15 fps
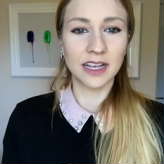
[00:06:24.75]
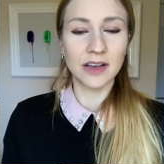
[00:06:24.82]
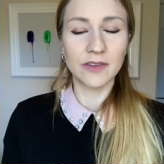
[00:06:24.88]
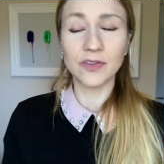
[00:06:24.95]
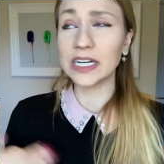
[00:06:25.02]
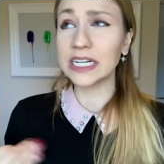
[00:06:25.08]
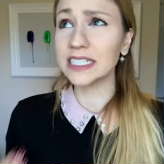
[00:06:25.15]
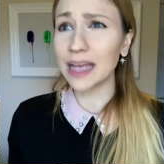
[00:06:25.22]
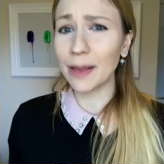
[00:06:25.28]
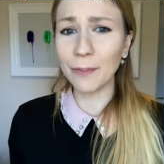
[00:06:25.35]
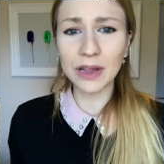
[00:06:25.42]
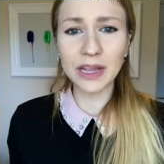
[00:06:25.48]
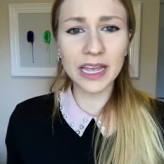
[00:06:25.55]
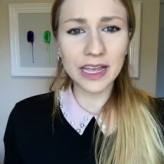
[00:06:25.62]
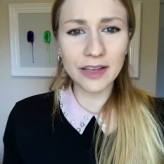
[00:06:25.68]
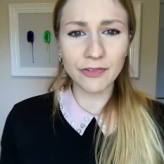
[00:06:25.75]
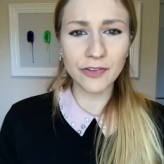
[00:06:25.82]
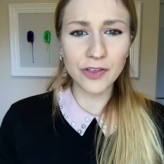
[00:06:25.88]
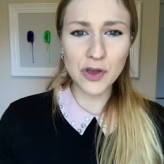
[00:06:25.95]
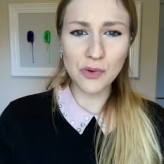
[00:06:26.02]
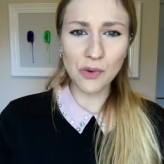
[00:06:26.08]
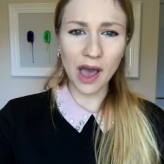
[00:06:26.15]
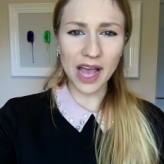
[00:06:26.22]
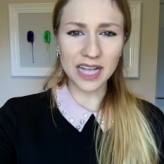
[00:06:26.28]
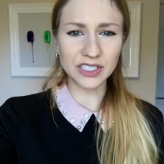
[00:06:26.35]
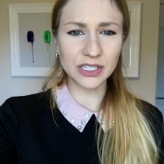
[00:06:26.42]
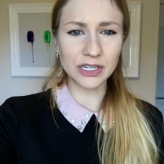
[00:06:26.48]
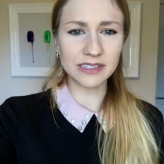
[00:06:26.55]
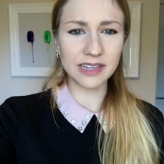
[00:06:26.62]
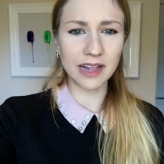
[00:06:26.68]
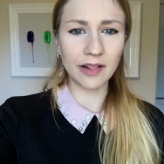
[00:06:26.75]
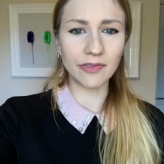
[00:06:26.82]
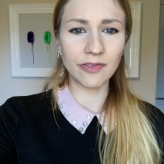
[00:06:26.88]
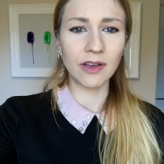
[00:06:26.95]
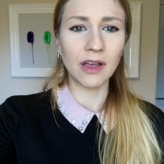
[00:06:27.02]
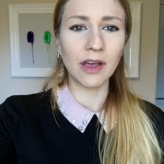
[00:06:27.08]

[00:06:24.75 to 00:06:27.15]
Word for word: For example, if you ask yourself,